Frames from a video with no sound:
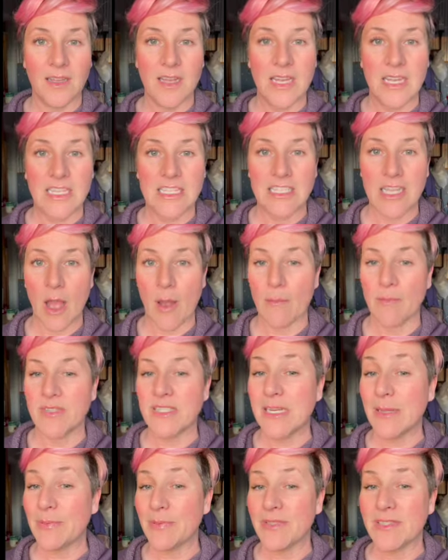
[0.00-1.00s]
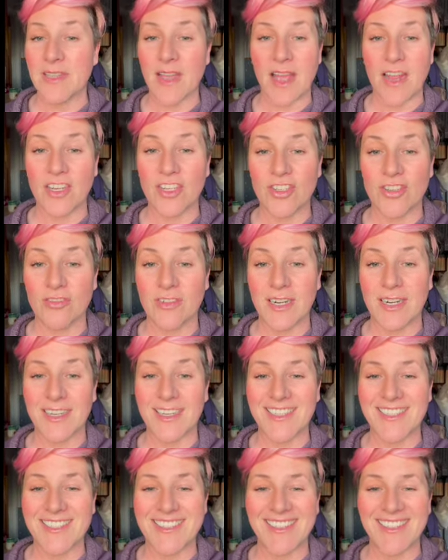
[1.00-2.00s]
Some tips and
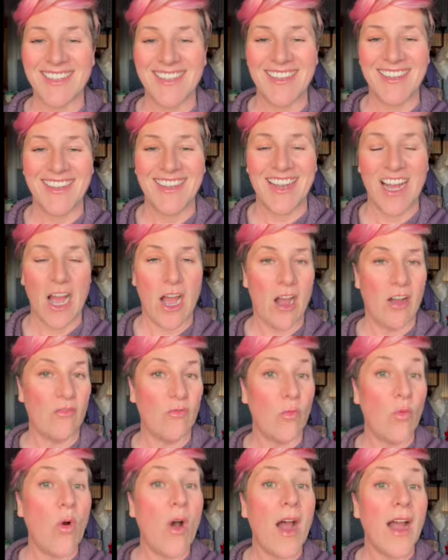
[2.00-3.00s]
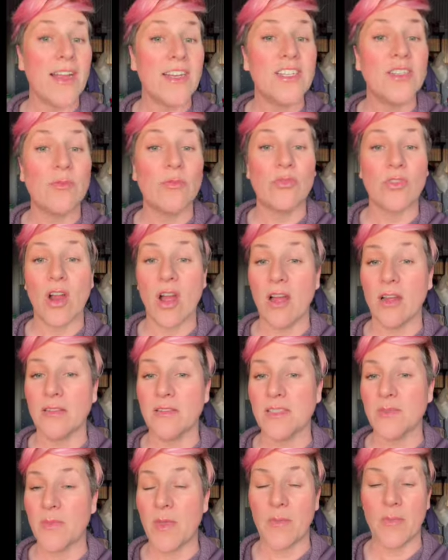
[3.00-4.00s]
tricks of why to
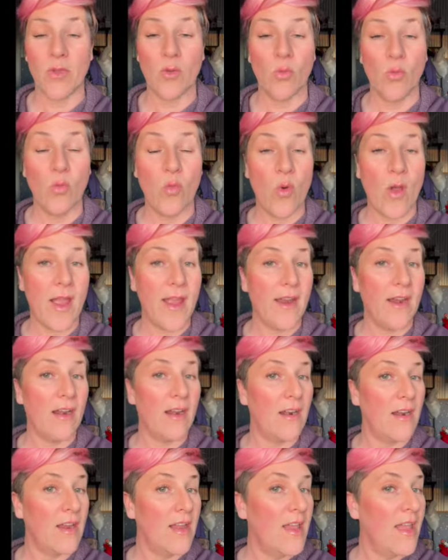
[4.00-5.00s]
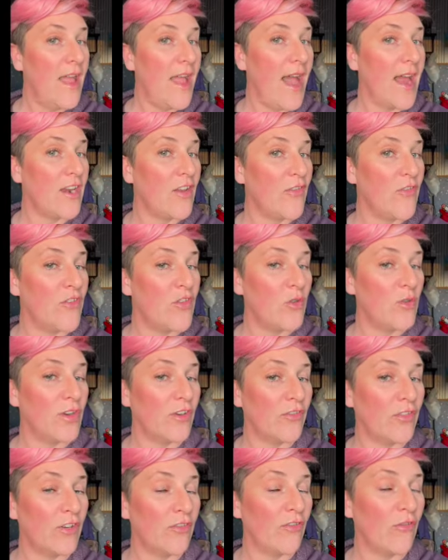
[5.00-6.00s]
bronze, maybe where, and a few
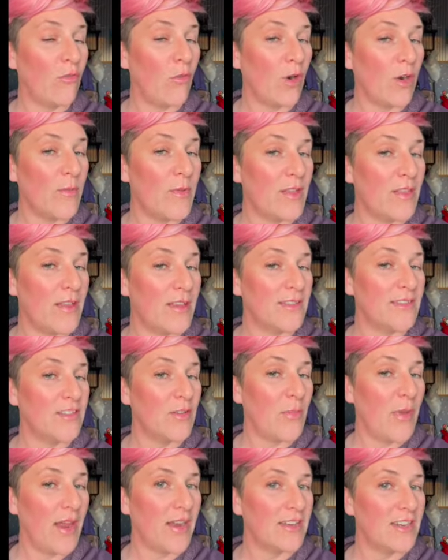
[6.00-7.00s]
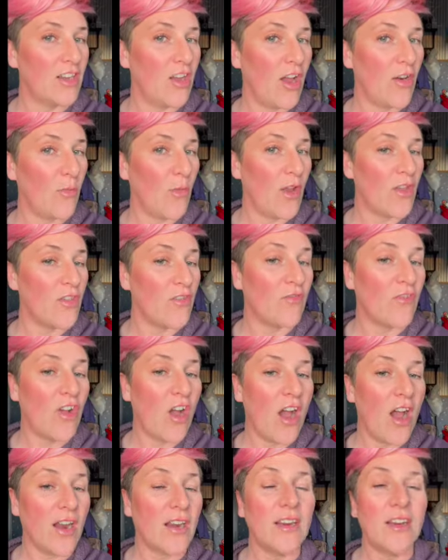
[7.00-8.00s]
different formulas depending on what you've
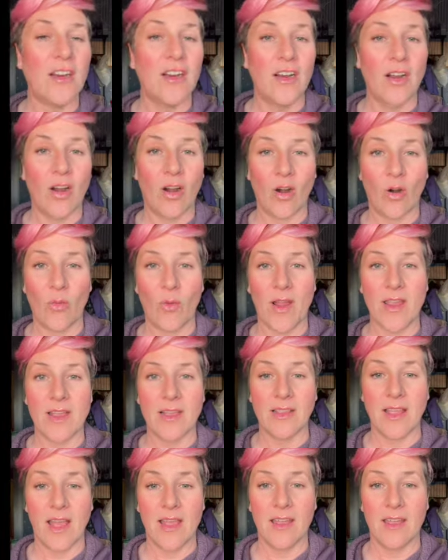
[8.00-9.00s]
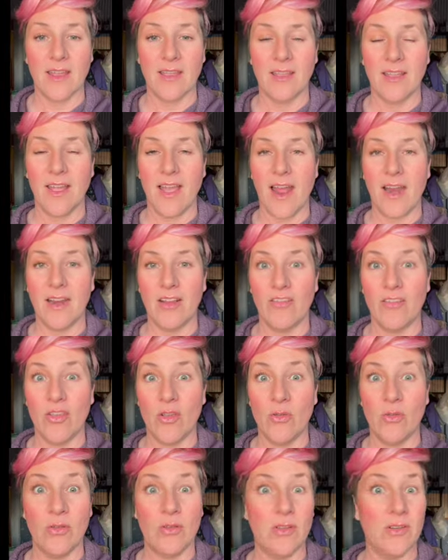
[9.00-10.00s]
got or what you like. And if
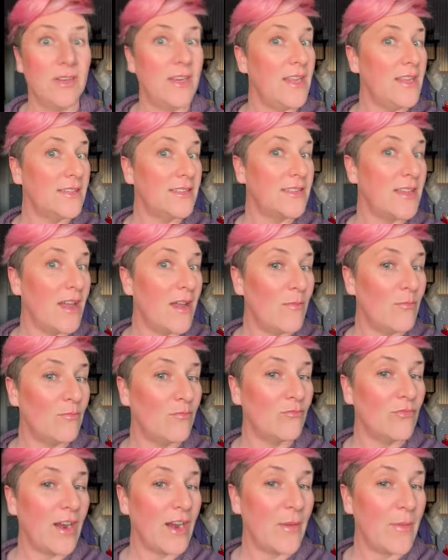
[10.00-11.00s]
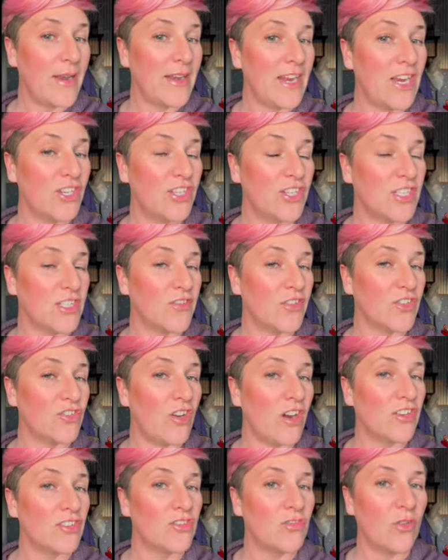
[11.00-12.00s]
you need some recommendations for
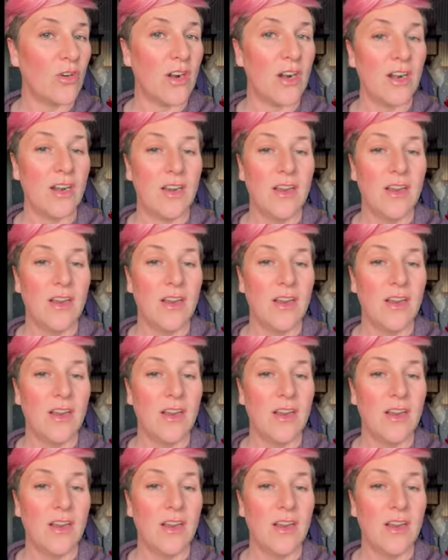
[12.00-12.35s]
drugstore